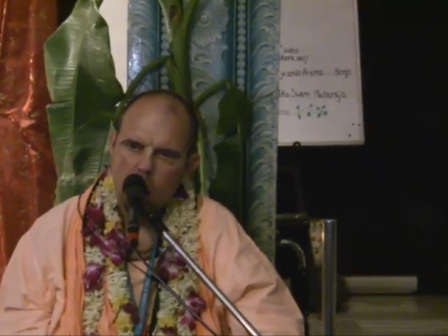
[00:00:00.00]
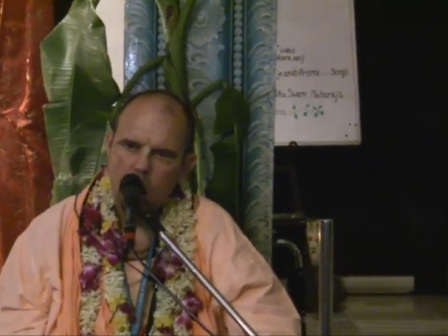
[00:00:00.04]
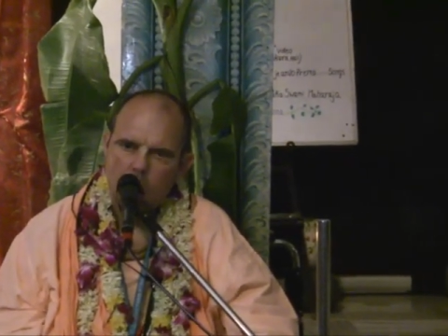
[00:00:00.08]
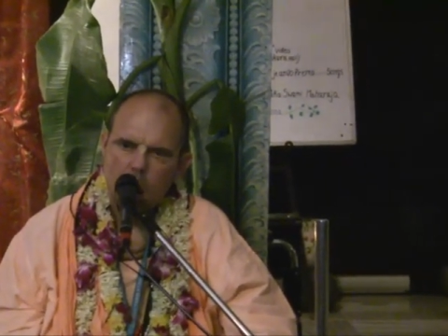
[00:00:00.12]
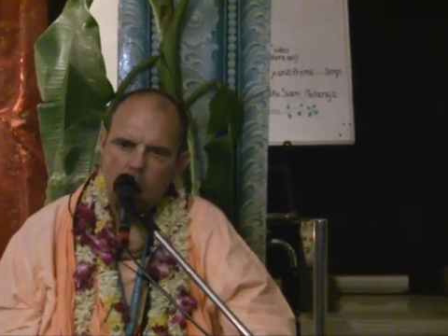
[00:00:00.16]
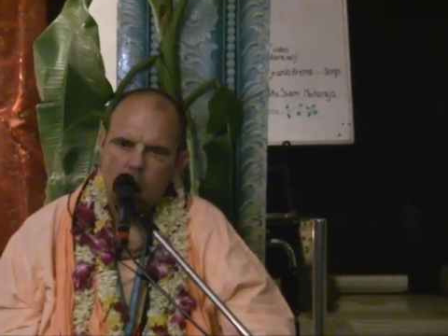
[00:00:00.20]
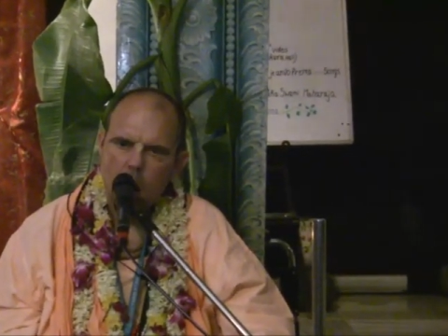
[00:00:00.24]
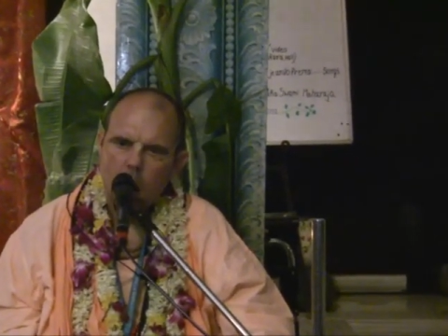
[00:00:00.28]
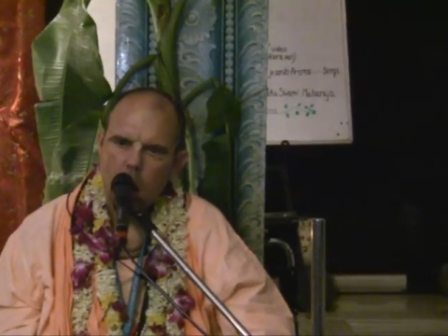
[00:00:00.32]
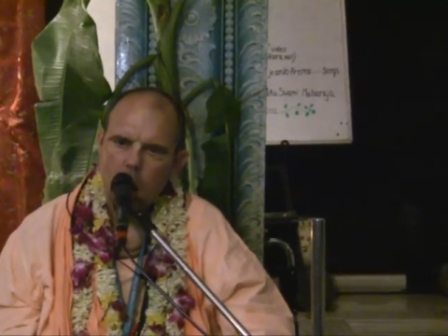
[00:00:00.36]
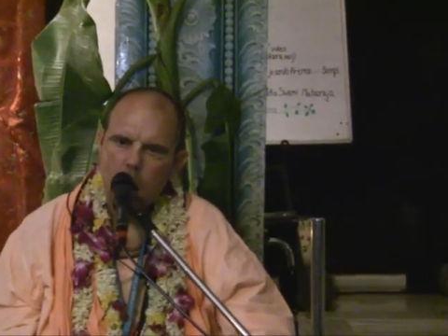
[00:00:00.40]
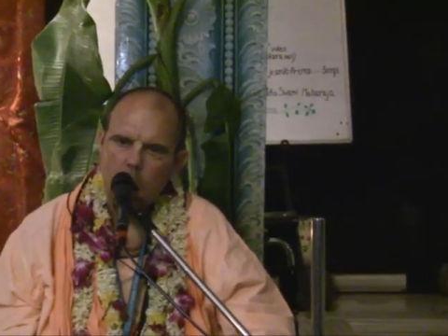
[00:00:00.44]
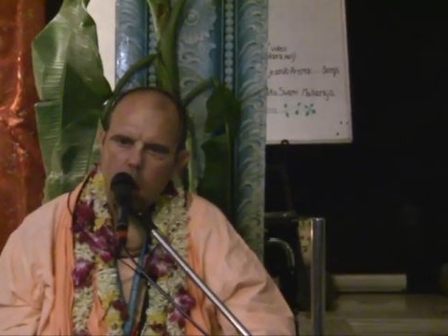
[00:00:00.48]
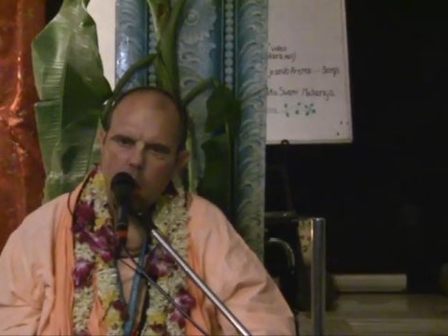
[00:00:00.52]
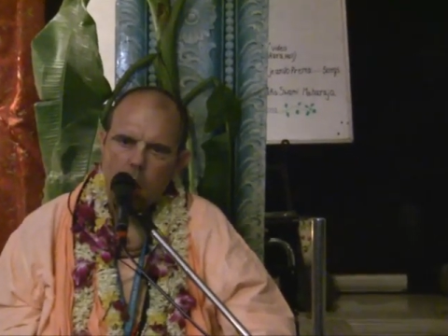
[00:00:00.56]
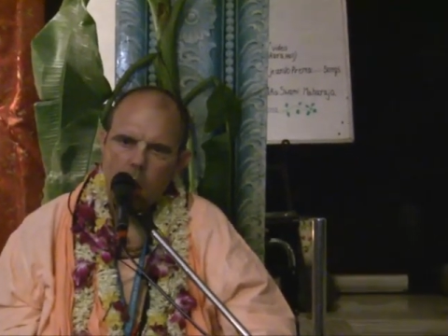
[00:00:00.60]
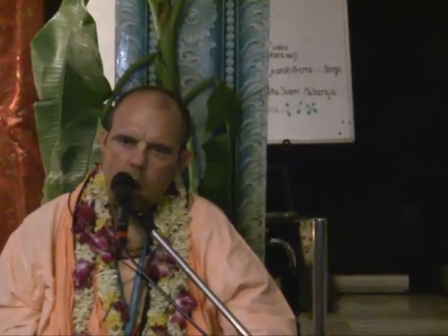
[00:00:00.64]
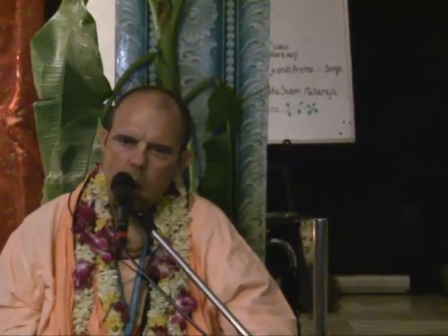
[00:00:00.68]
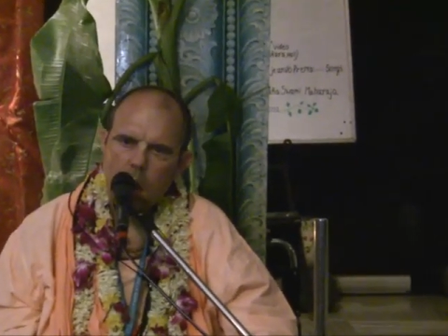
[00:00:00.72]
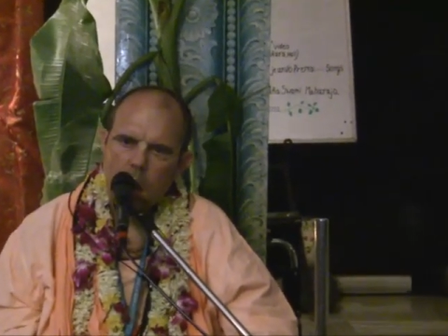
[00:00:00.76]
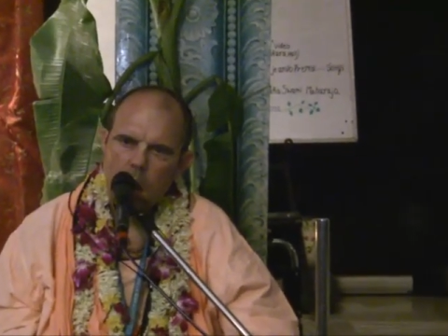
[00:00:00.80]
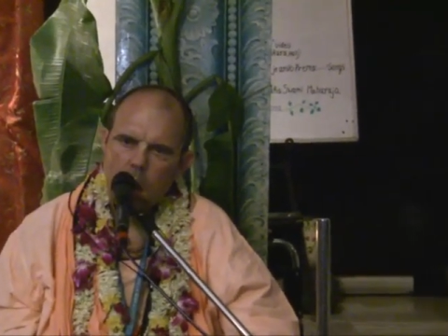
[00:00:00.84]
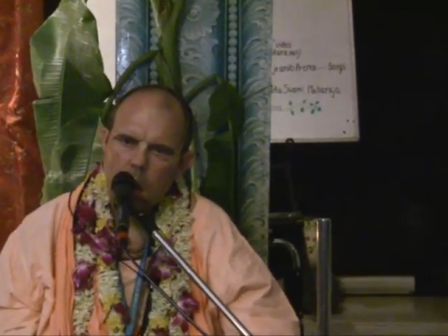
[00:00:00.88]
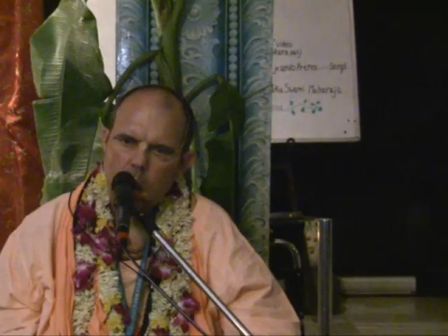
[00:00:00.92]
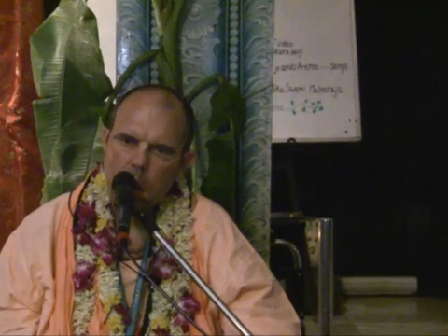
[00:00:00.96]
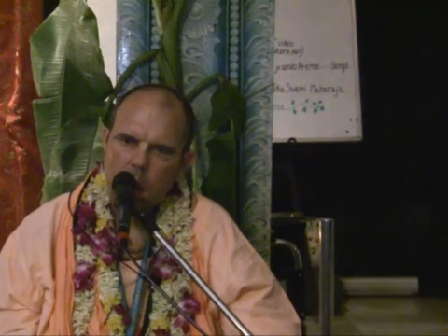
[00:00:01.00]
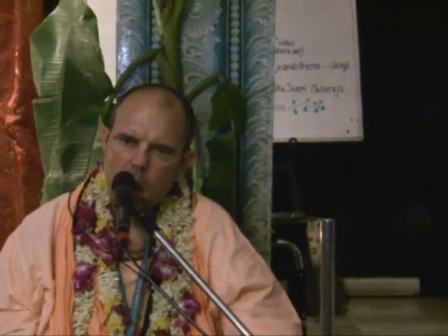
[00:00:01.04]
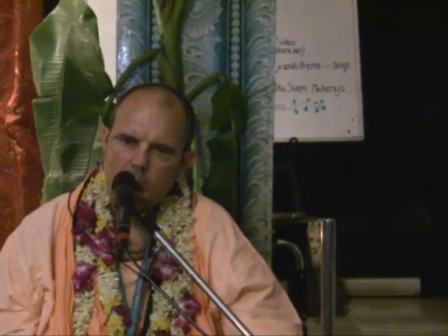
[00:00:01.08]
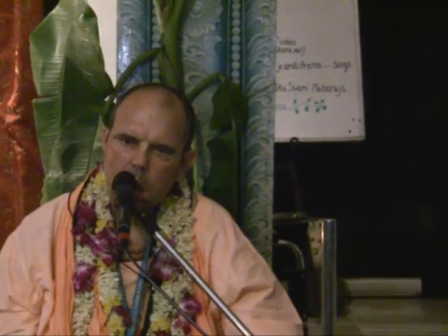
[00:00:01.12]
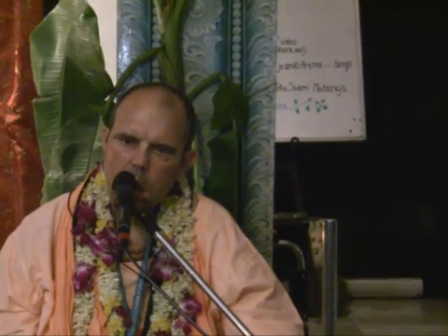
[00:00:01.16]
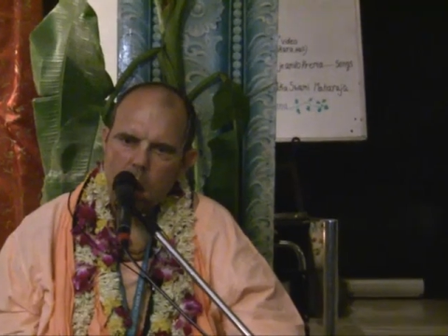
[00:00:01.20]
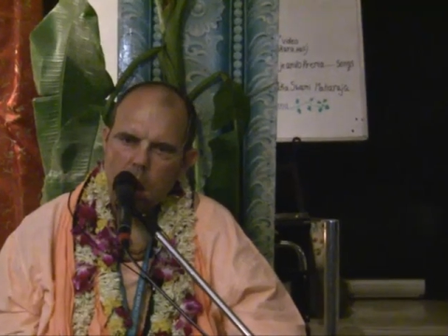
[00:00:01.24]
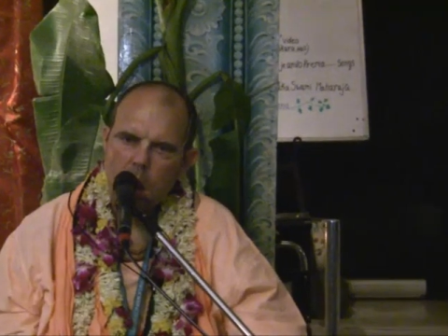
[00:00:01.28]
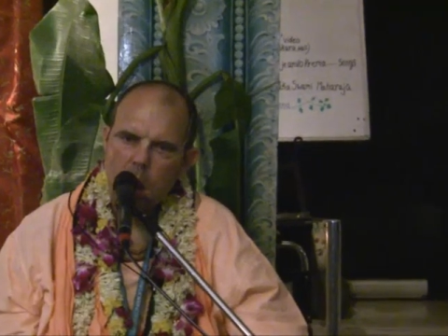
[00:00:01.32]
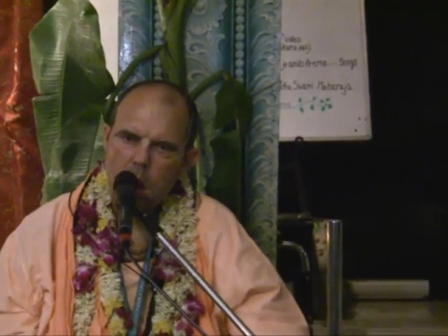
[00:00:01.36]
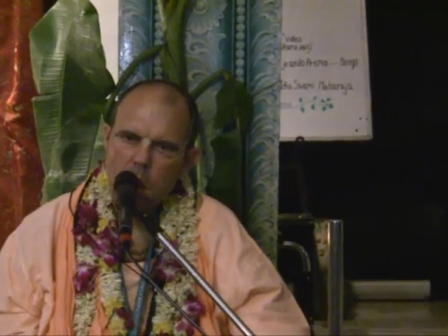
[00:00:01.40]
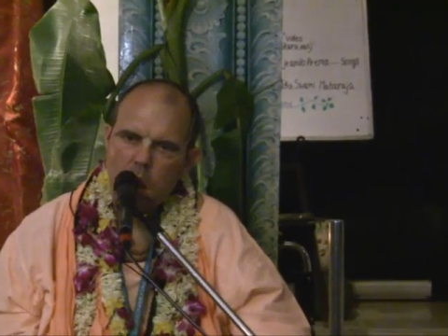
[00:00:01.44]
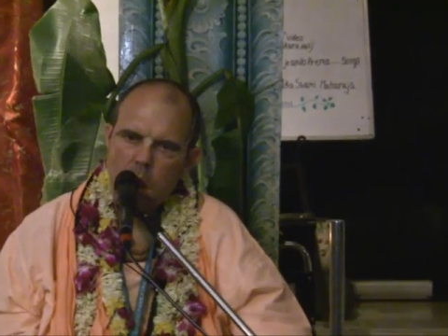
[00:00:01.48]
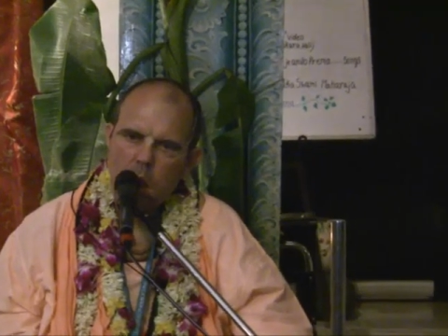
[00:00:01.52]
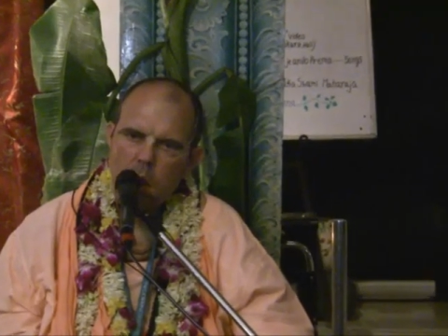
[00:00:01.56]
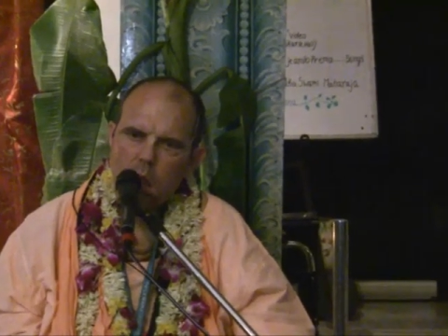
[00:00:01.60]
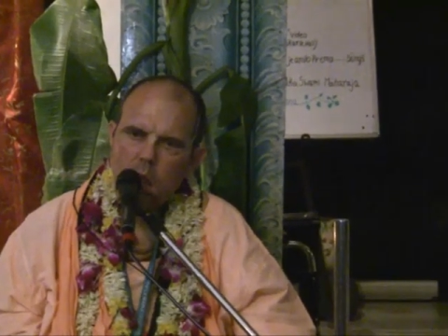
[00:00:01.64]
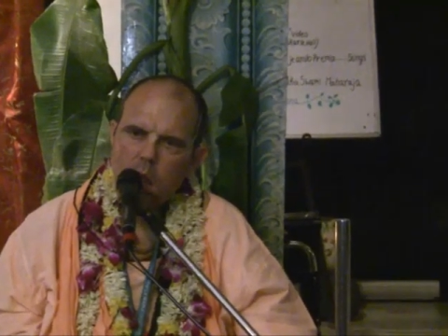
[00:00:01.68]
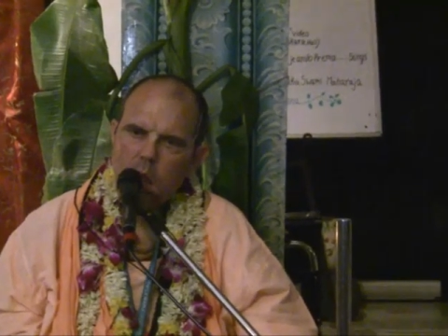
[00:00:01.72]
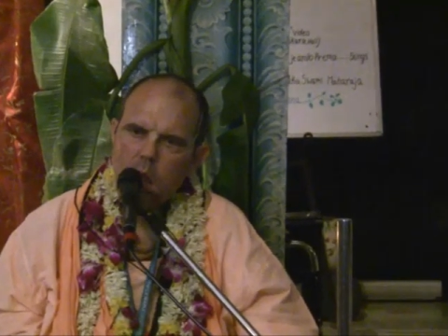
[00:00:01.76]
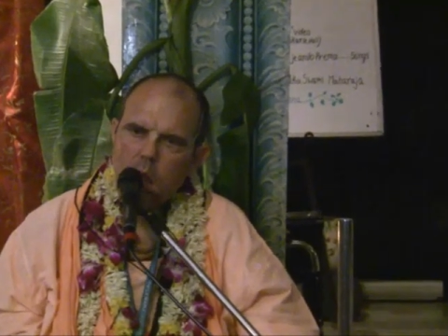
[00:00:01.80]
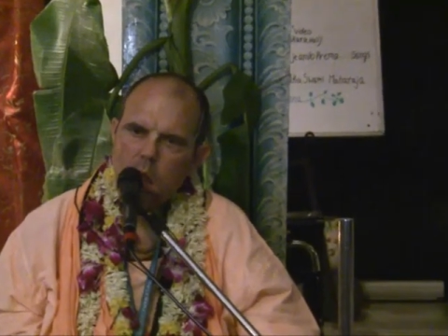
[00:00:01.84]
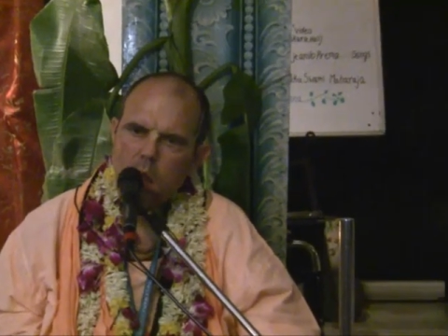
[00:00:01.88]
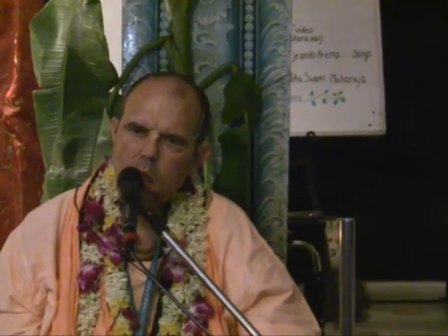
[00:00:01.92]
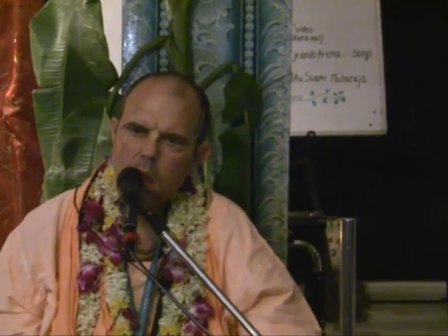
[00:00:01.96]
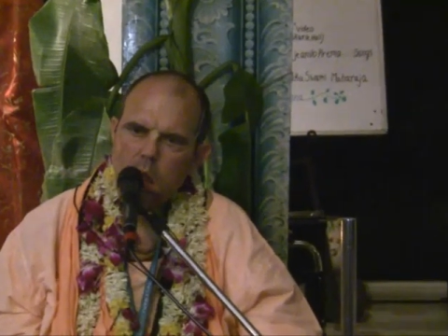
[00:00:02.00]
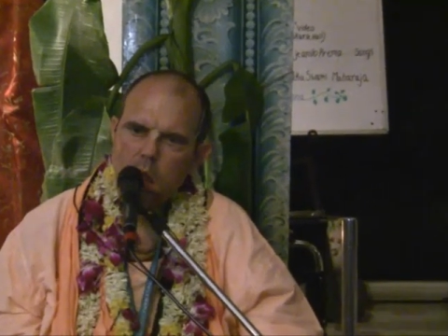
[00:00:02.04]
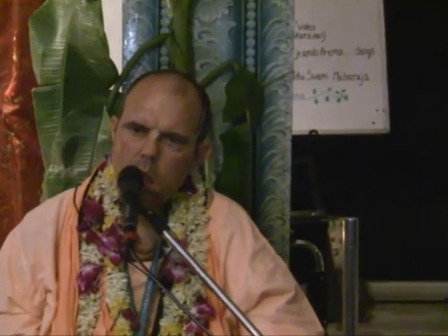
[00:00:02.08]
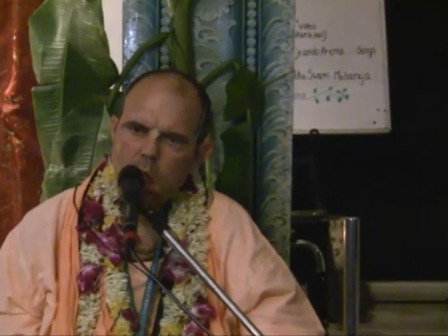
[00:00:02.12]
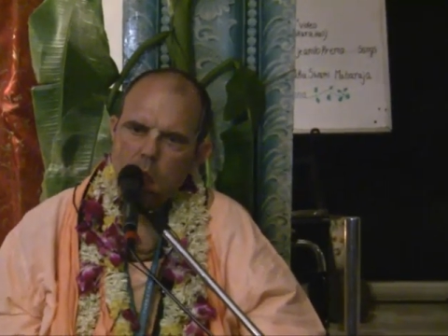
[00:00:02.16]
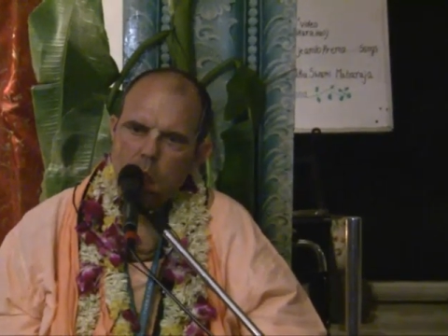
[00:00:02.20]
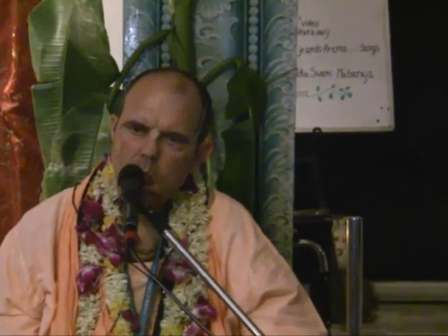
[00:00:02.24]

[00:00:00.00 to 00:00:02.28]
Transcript: Alright, Krishna wants